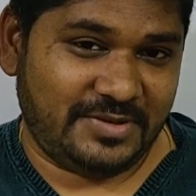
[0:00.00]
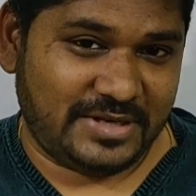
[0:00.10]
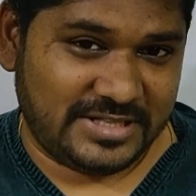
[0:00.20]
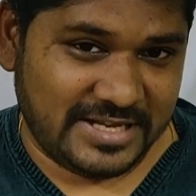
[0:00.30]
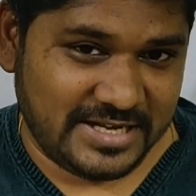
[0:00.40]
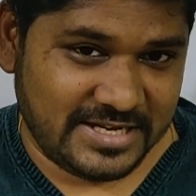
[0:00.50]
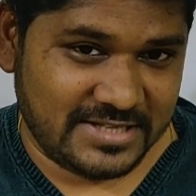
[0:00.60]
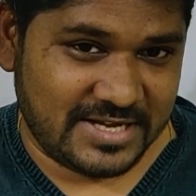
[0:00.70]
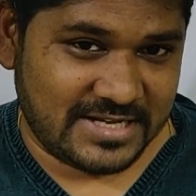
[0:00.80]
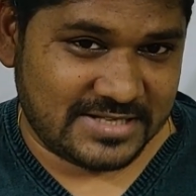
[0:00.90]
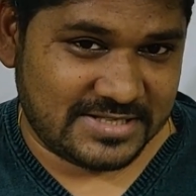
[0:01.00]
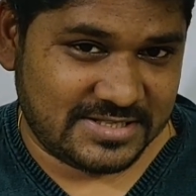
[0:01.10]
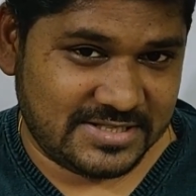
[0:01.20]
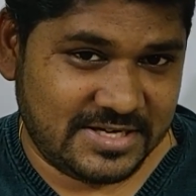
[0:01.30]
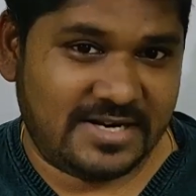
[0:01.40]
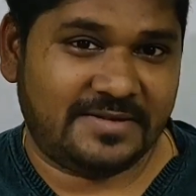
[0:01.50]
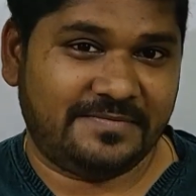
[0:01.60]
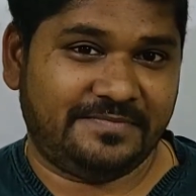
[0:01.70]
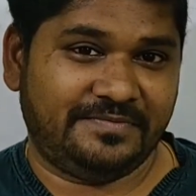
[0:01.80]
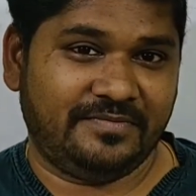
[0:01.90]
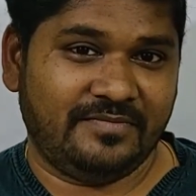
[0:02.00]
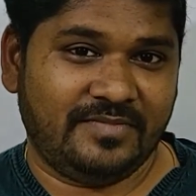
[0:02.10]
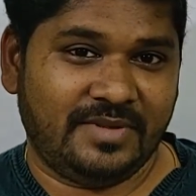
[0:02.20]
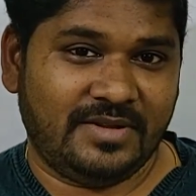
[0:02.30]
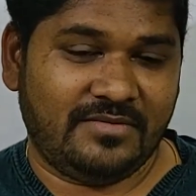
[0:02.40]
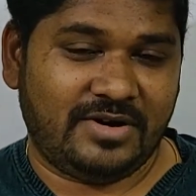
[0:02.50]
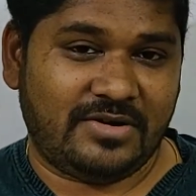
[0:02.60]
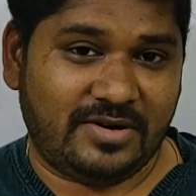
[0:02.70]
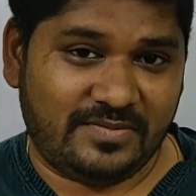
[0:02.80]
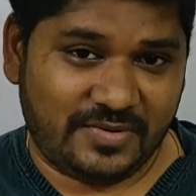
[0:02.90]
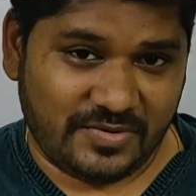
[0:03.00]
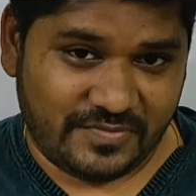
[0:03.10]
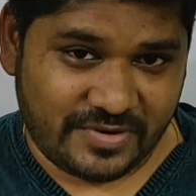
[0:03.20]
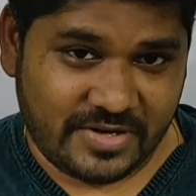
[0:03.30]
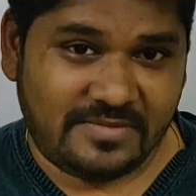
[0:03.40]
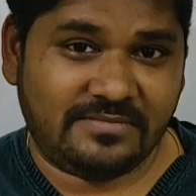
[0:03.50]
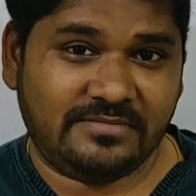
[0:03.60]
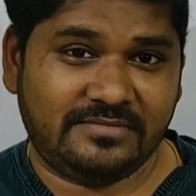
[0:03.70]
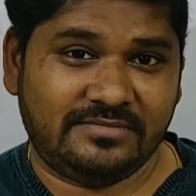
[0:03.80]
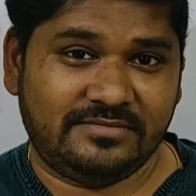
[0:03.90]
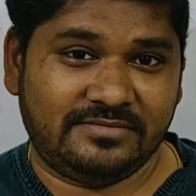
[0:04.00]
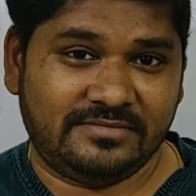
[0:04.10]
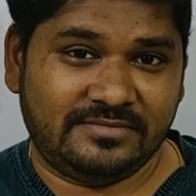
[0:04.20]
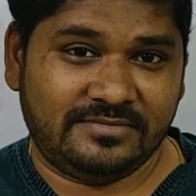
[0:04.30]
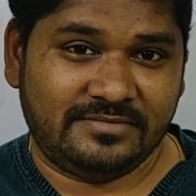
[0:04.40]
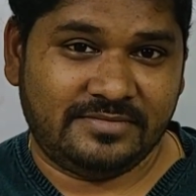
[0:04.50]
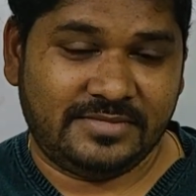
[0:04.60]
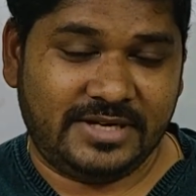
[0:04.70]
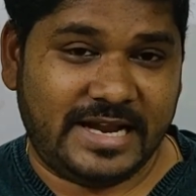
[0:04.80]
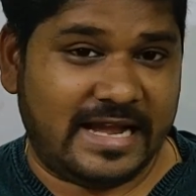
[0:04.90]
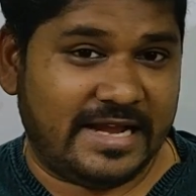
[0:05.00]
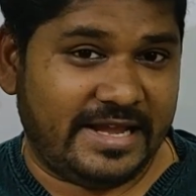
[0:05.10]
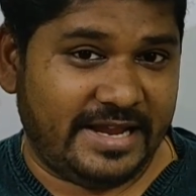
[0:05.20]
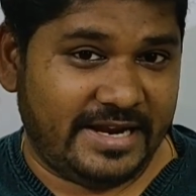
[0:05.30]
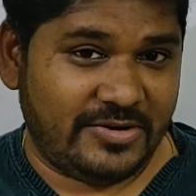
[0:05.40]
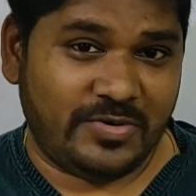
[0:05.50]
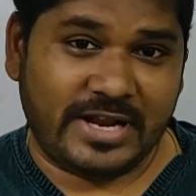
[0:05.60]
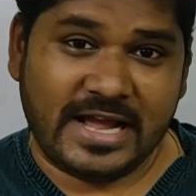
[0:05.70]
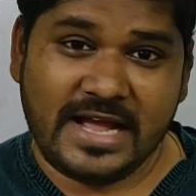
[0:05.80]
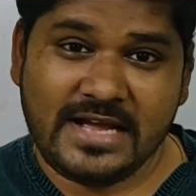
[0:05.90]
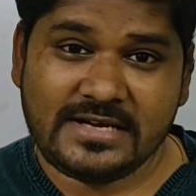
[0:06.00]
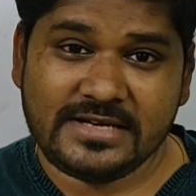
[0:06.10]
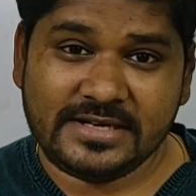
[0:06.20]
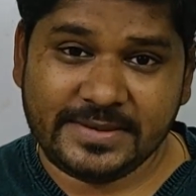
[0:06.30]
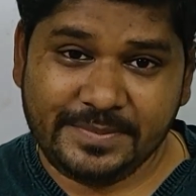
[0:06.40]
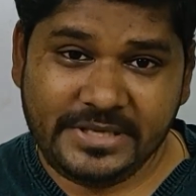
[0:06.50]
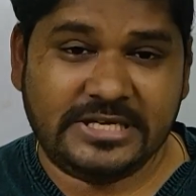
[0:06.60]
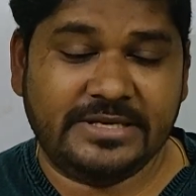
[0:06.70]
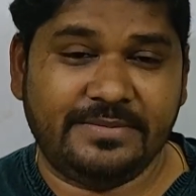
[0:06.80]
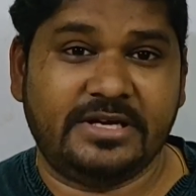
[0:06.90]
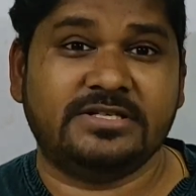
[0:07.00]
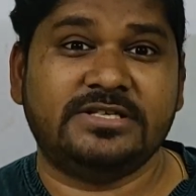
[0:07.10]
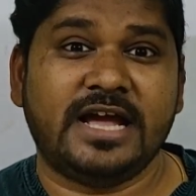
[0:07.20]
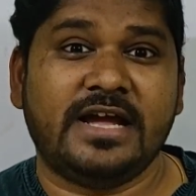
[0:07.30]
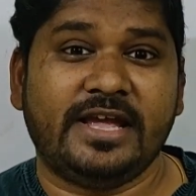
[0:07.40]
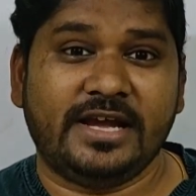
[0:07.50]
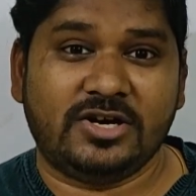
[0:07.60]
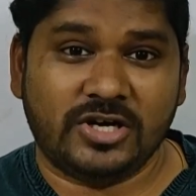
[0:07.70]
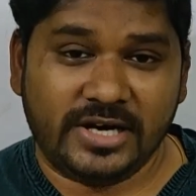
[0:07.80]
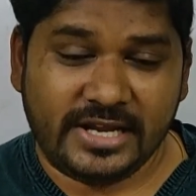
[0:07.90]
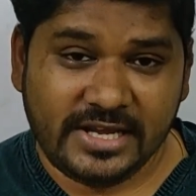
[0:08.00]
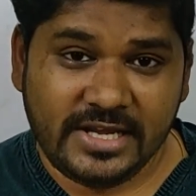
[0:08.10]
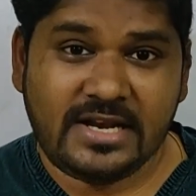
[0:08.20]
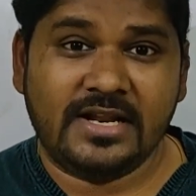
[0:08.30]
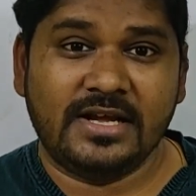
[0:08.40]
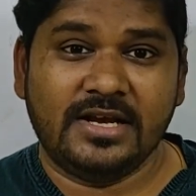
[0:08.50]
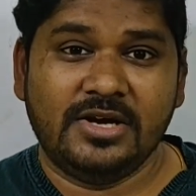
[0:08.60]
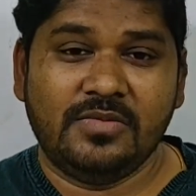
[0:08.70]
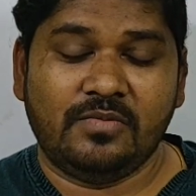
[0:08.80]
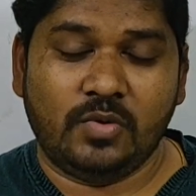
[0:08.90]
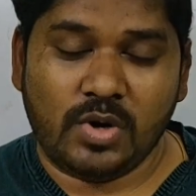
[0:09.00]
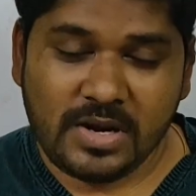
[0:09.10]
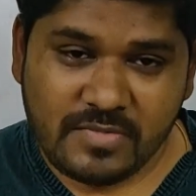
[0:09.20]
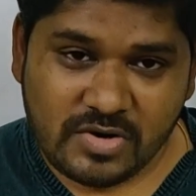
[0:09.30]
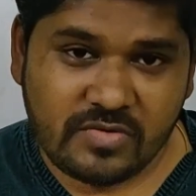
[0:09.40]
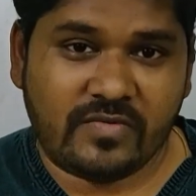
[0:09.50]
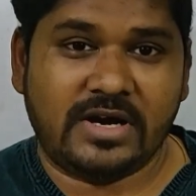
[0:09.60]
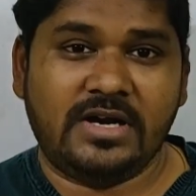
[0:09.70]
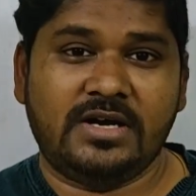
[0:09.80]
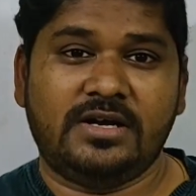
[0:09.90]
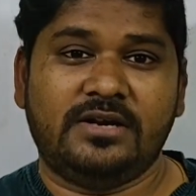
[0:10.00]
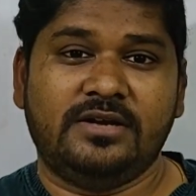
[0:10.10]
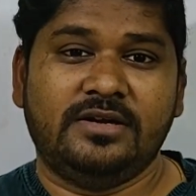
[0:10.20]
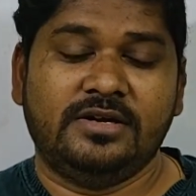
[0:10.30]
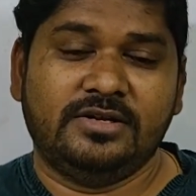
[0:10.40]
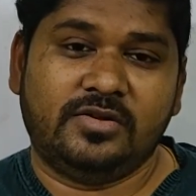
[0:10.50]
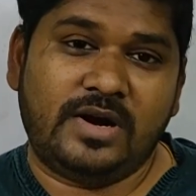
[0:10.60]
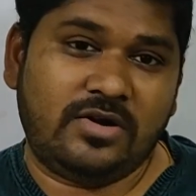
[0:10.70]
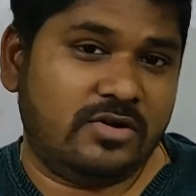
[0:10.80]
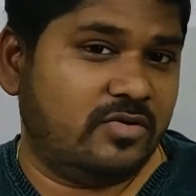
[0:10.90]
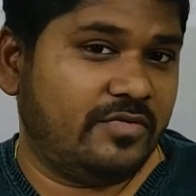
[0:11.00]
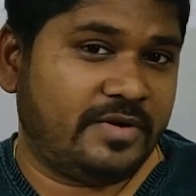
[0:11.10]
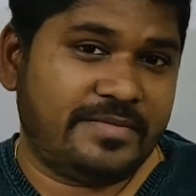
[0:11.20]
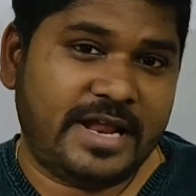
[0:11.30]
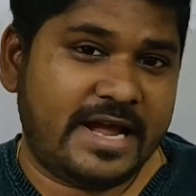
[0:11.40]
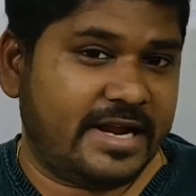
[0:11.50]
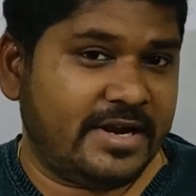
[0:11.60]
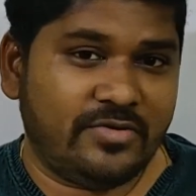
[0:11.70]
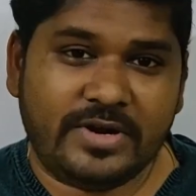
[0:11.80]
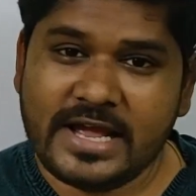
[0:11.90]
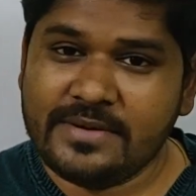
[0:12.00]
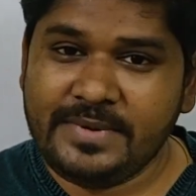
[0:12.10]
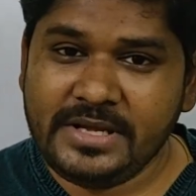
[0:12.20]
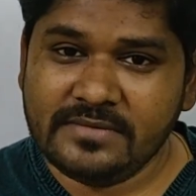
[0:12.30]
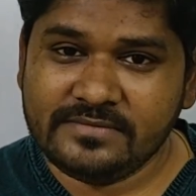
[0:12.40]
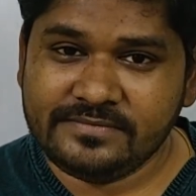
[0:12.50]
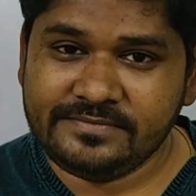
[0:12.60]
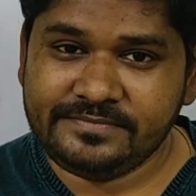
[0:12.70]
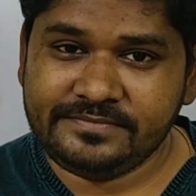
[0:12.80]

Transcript: You are thinking the answer. What will flow from tank A to tank B? Because tank A contain more amount of water. So what will go from tank A to tank B?